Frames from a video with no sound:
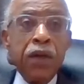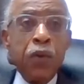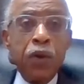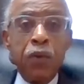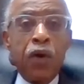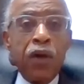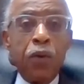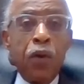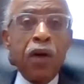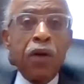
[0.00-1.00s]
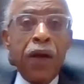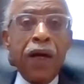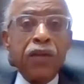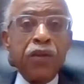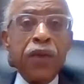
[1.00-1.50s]
with wanting to walk
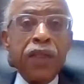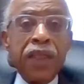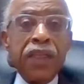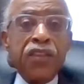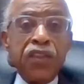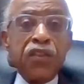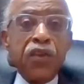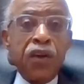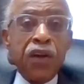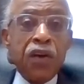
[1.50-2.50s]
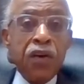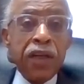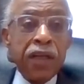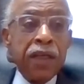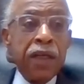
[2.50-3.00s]
around doing things just on a
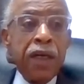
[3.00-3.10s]
corner.